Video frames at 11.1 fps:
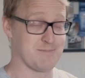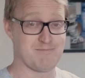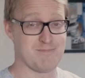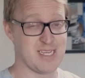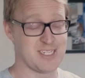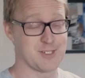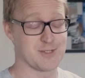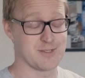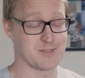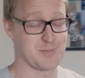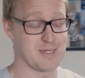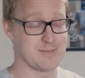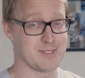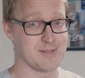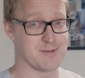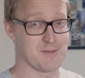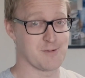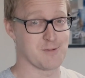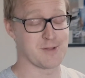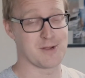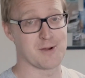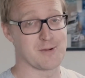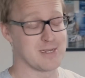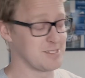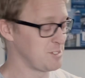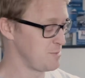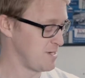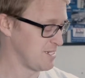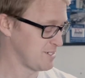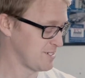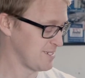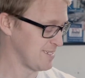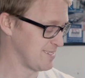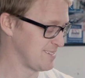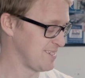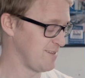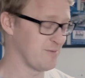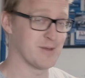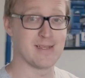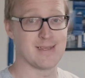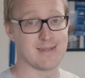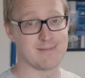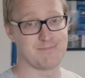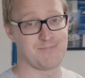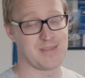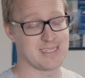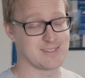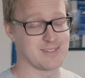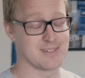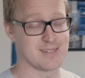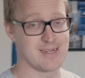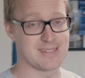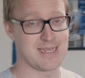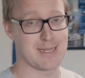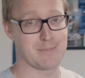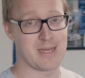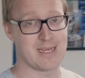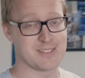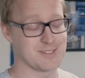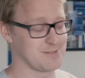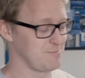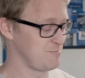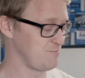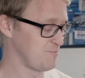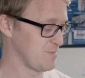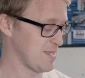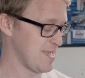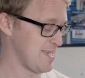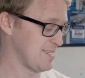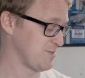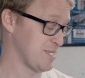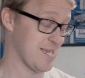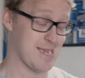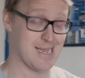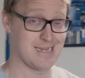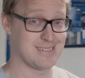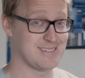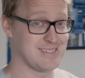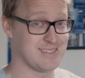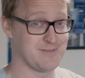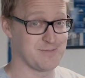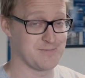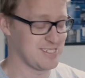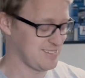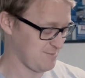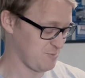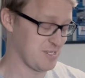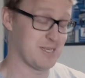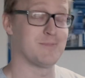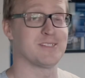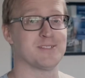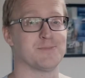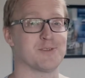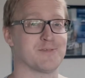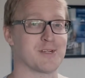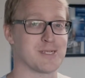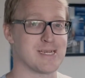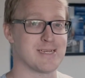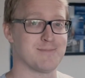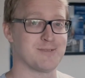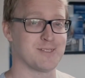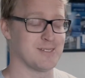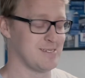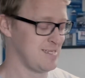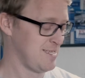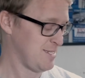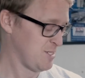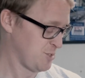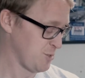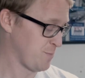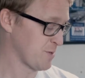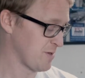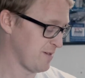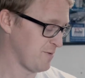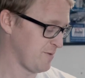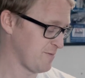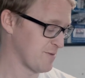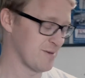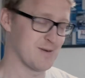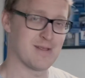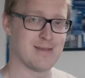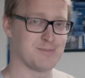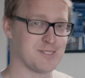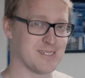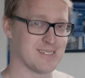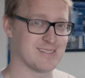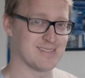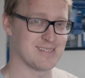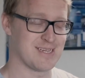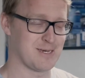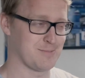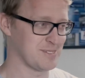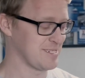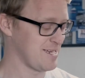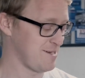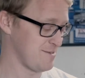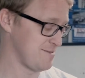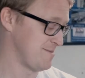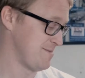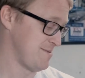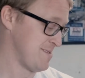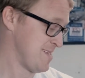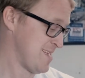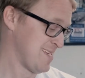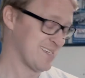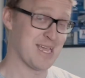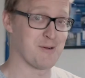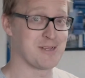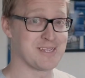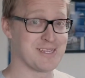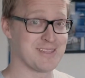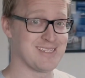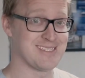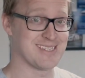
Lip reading: make sure those bumps don't throw the car around too much, and see if we can get as good a contact patch as we can, and see if this will help us improve our time. So super grateful for MCS to help us out, and can't wait to get these